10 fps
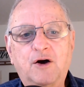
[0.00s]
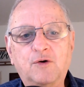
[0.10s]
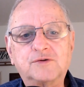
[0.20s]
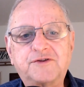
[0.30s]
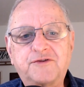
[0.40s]

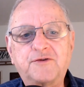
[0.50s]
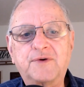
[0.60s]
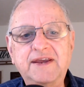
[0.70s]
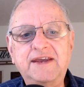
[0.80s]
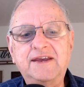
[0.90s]
holds
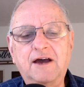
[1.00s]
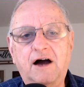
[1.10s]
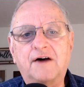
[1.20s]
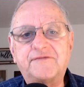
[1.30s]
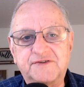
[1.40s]
three
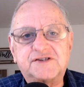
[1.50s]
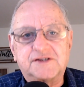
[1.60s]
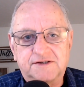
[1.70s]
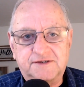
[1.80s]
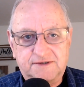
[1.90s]

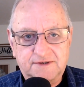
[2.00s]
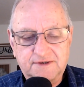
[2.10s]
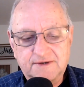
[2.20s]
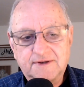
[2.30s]
offices